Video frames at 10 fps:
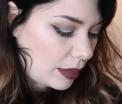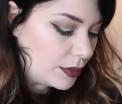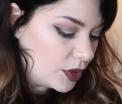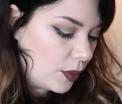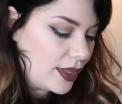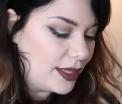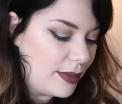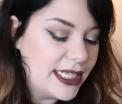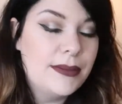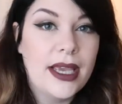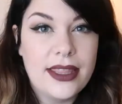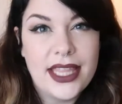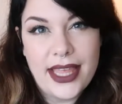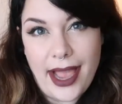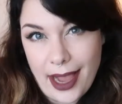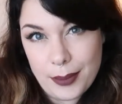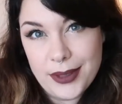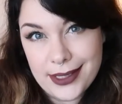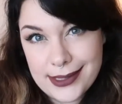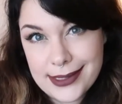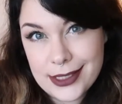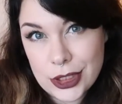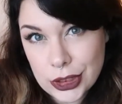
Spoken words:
But the one that makes me, I think, the happiest